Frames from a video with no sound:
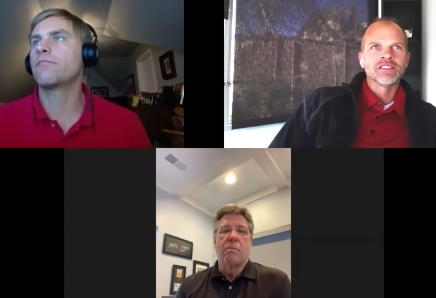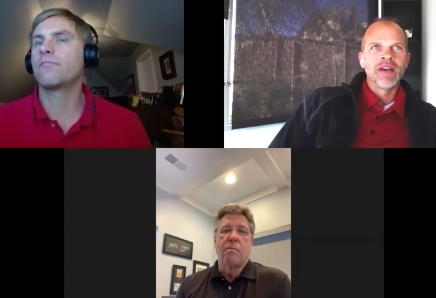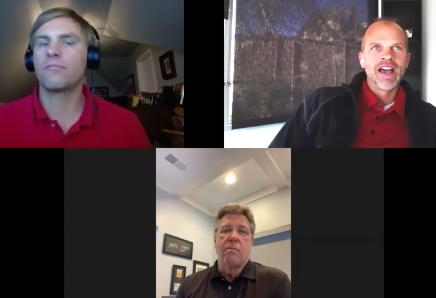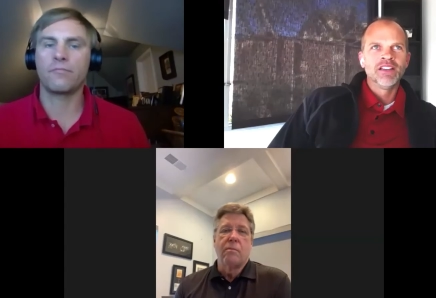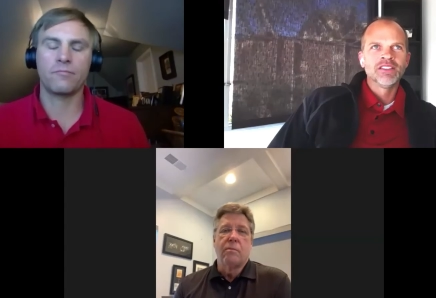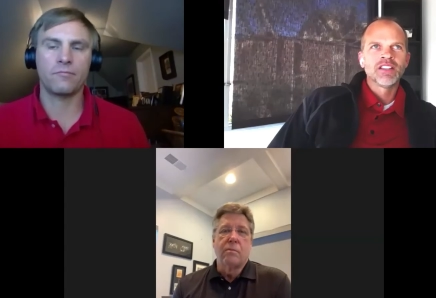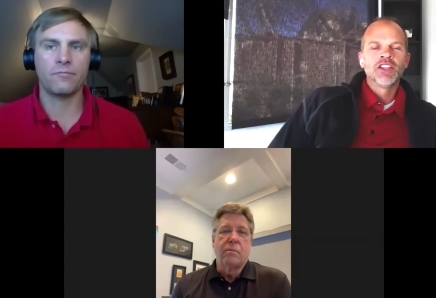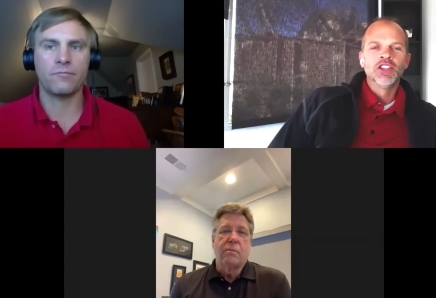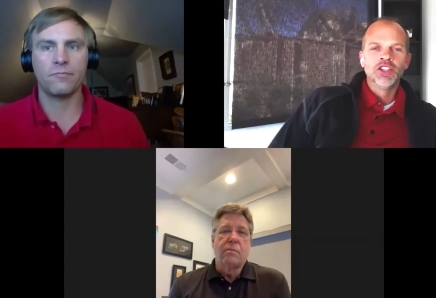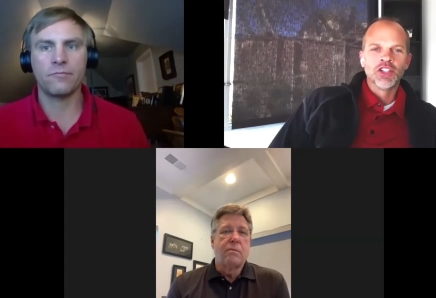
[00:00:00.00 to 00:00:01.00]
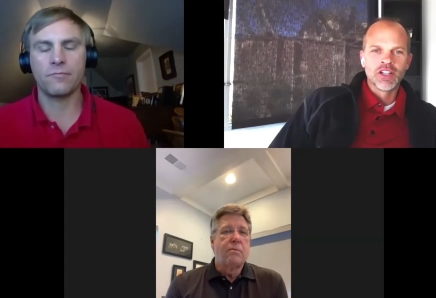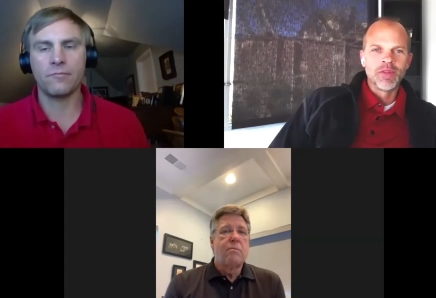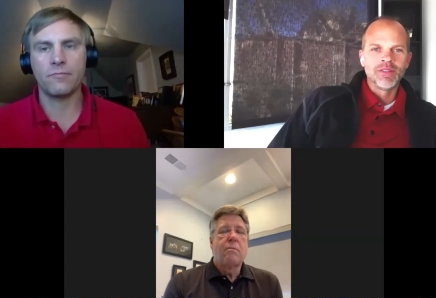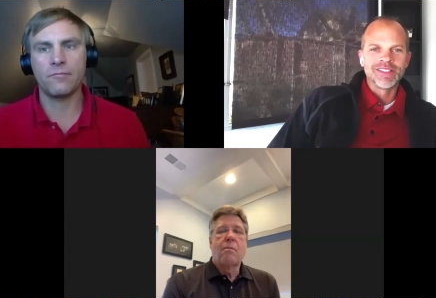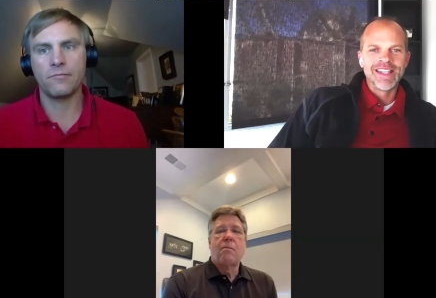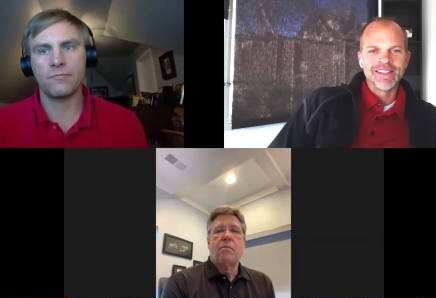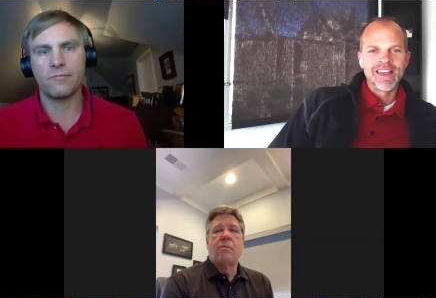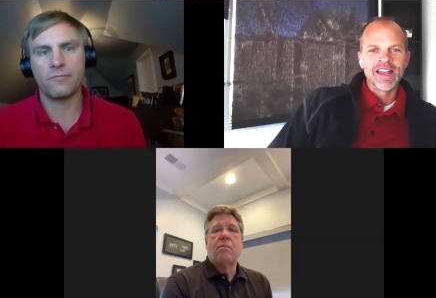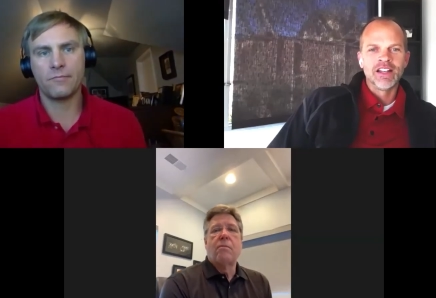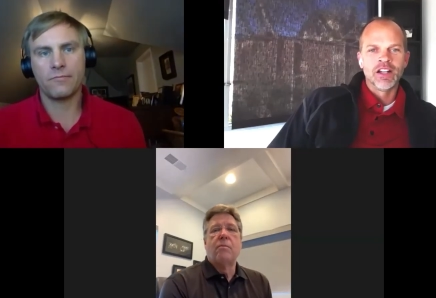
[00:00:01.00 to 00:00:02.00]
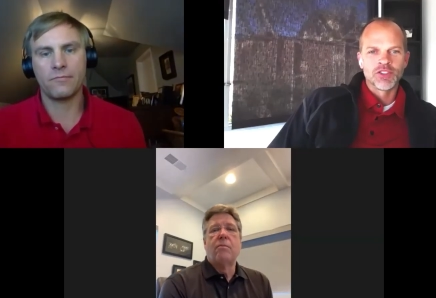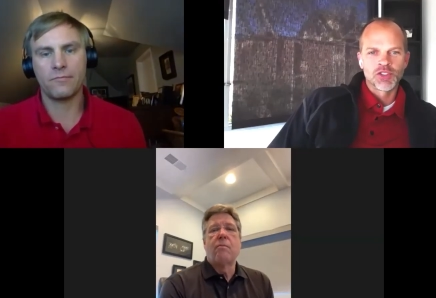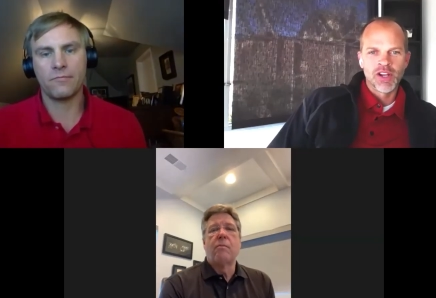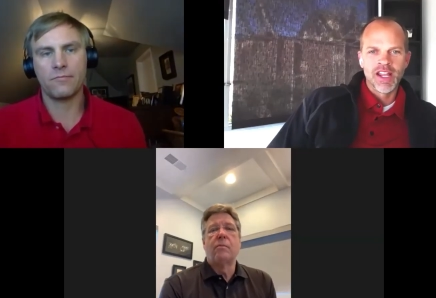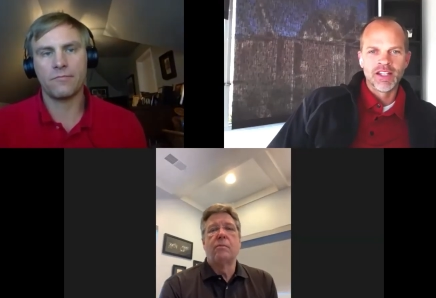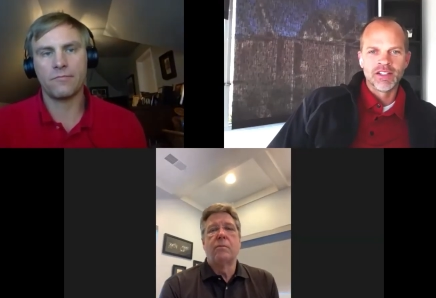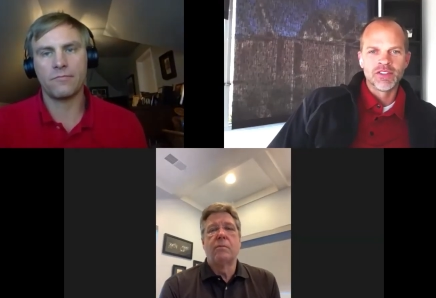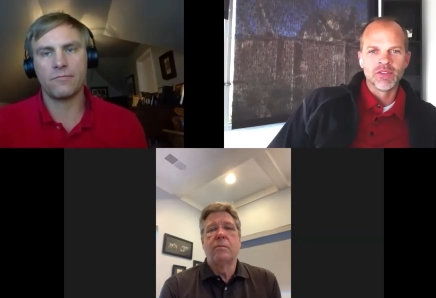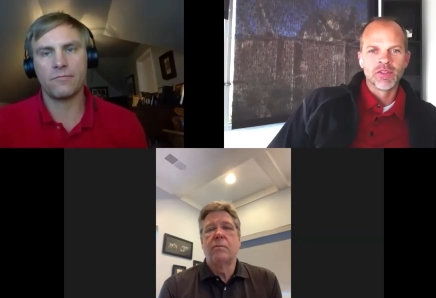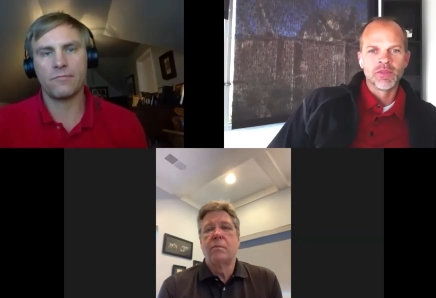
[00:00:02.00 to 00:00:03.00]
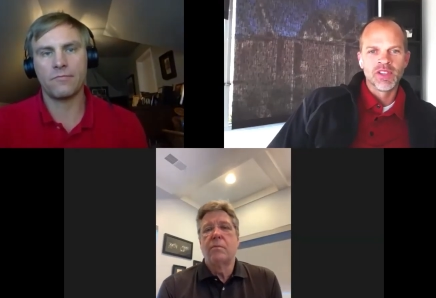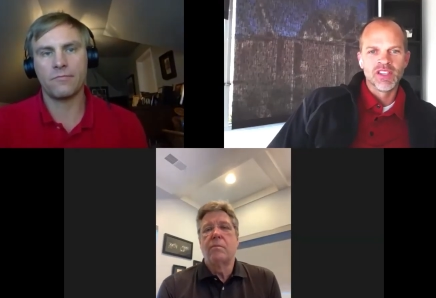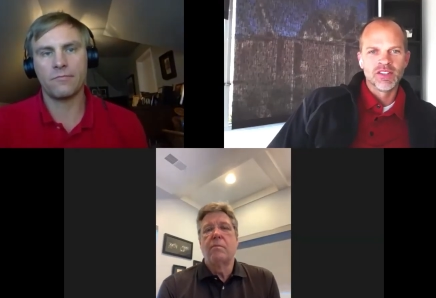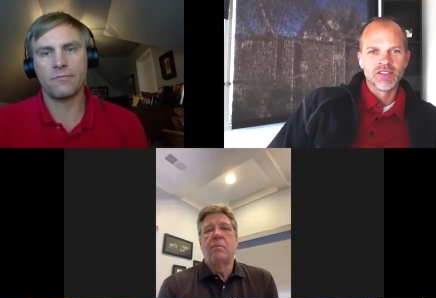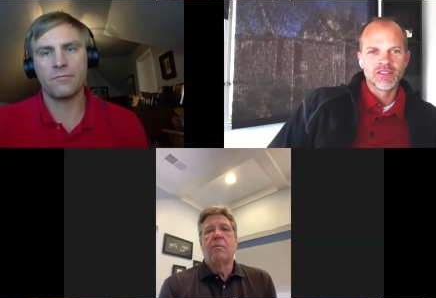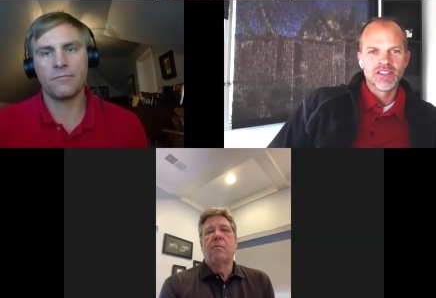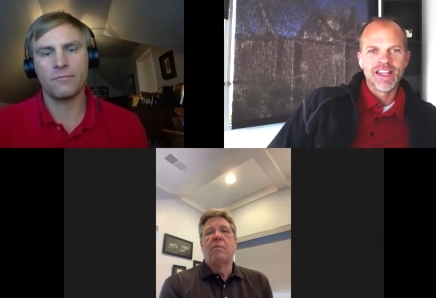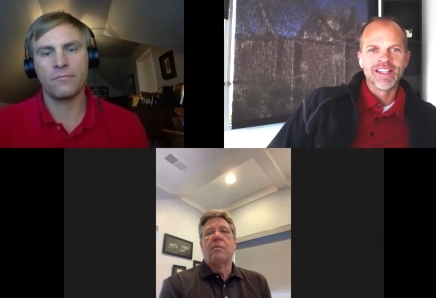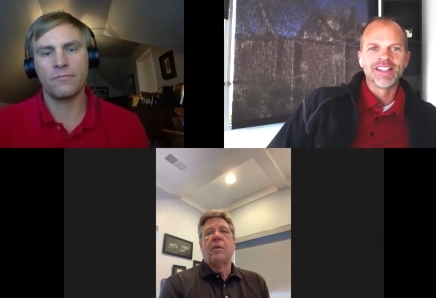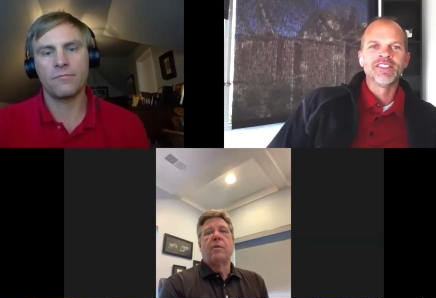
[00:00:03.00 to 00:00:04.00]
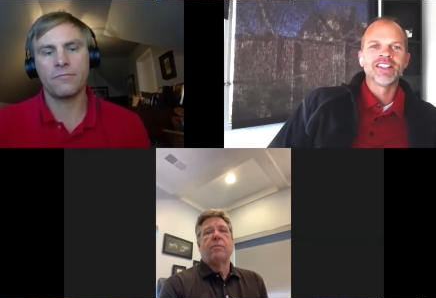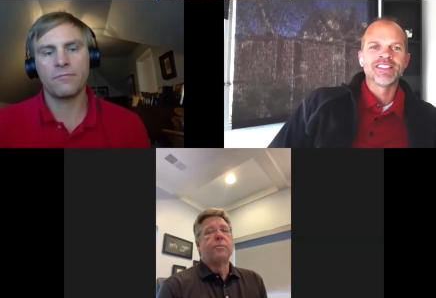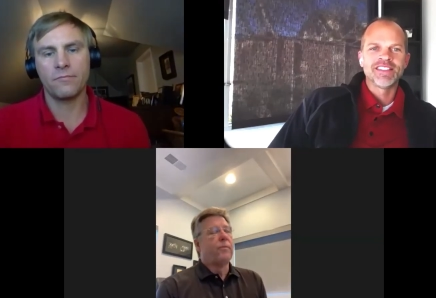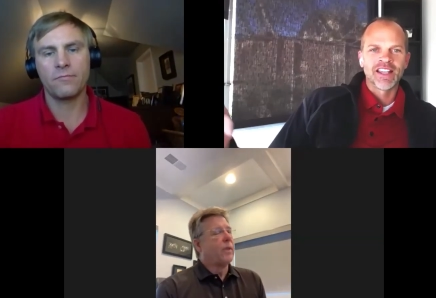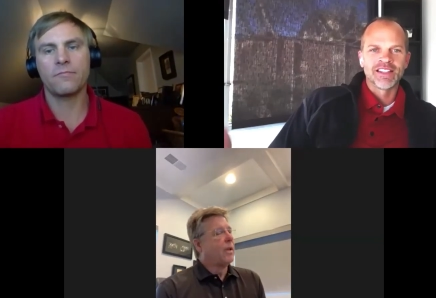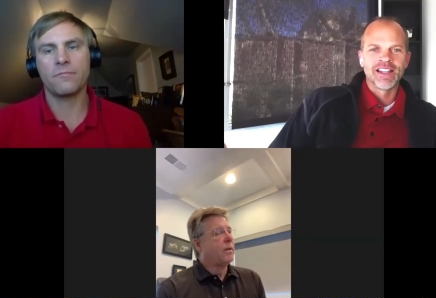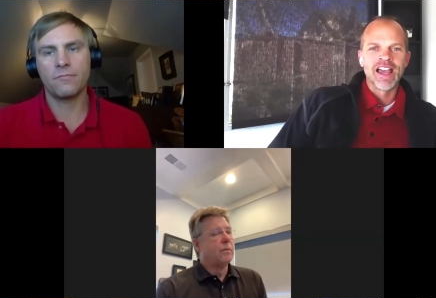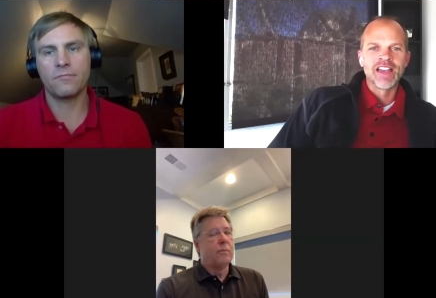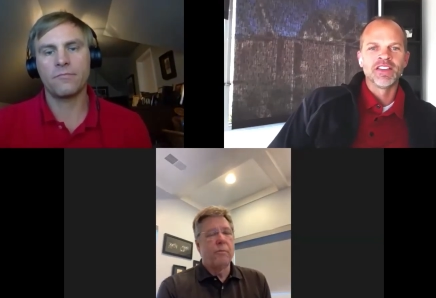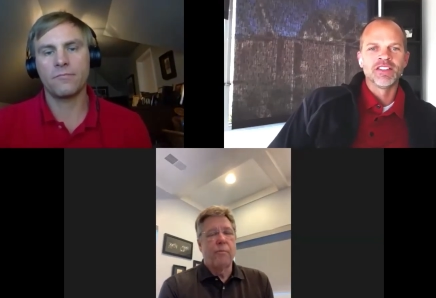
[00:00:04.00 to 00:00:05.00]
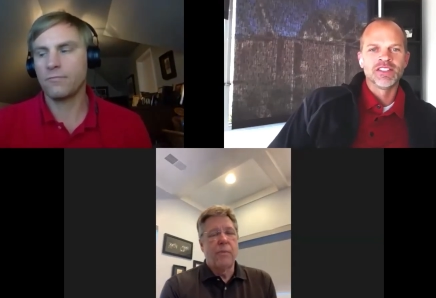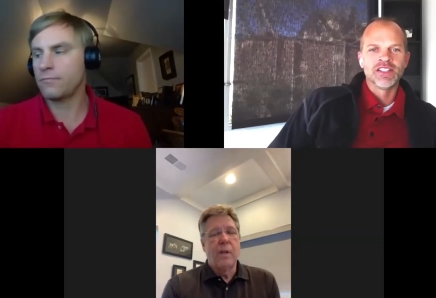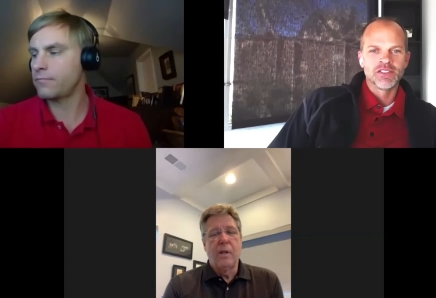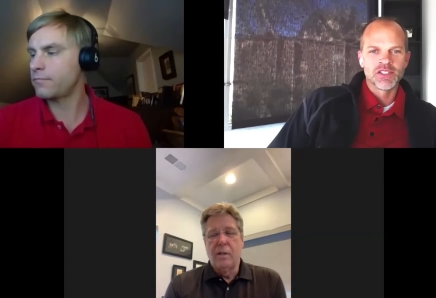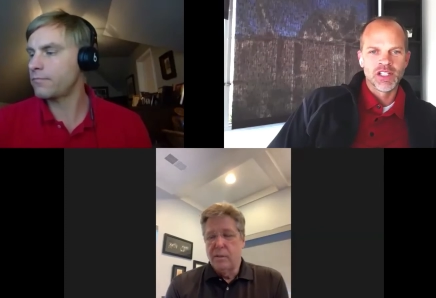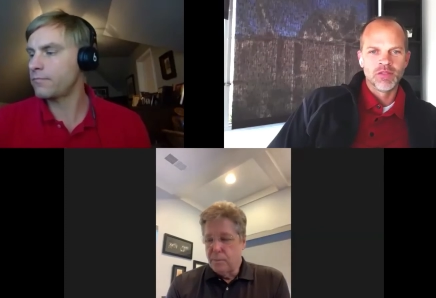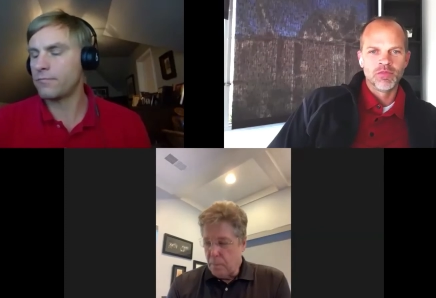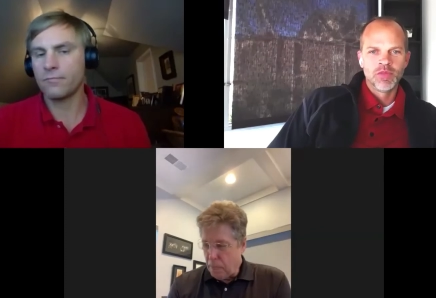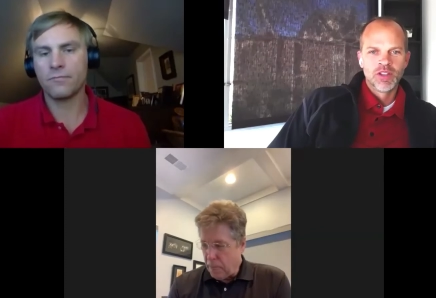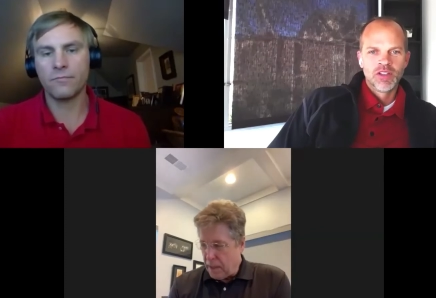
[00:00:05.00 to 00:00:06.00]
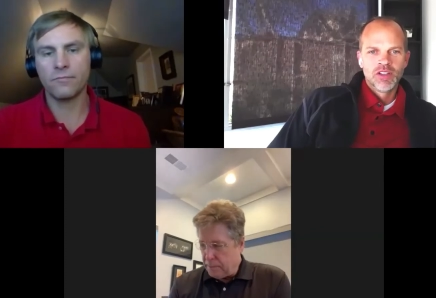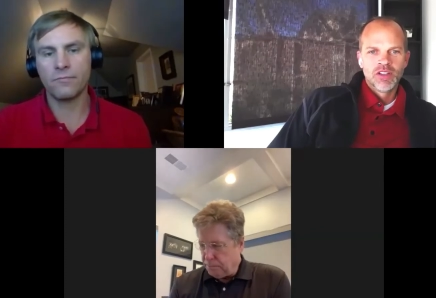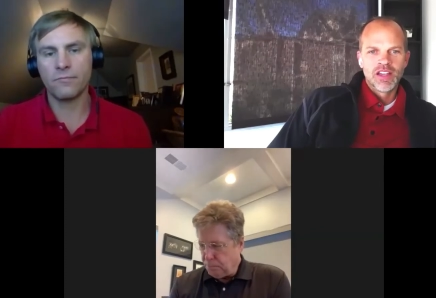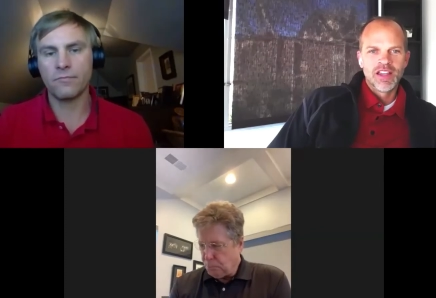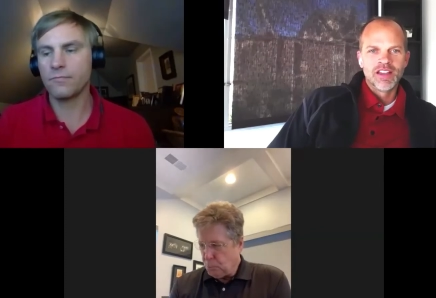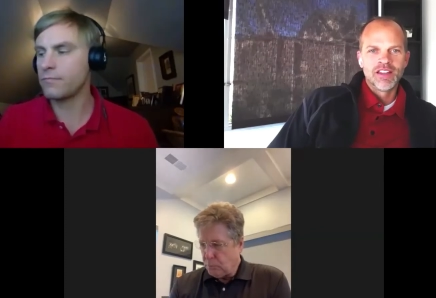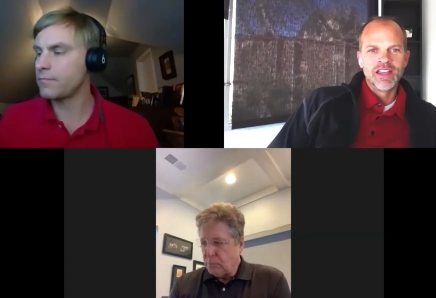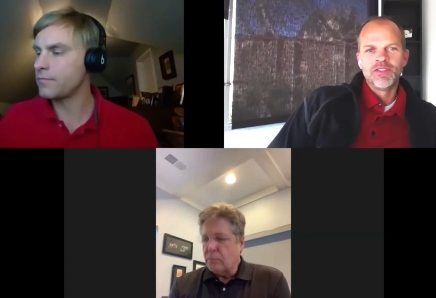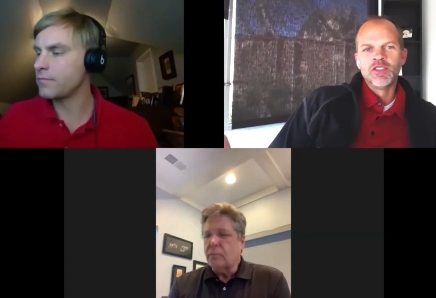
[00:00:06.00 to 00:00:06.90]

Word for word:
Speaker 1: miles, you're going to be able to take that in on trade in two or three years and give it a second life at your dealership eh, if